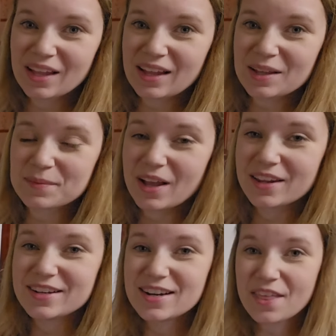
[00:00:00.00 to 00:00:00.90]
Um,
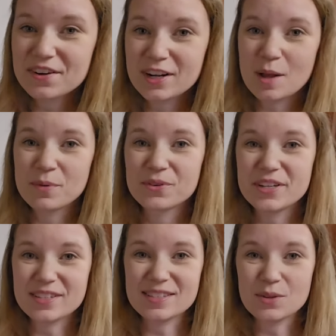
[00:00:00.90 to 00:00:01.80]
another couple of
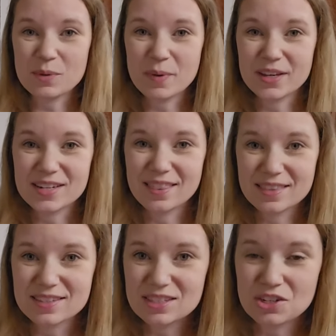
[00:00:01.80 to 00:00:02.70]
reasons that we picked
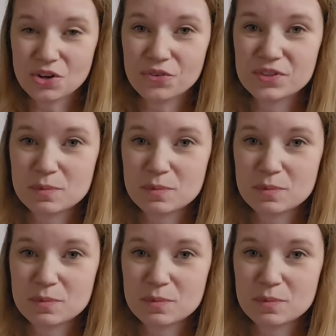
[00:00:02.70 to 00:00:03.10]
this stove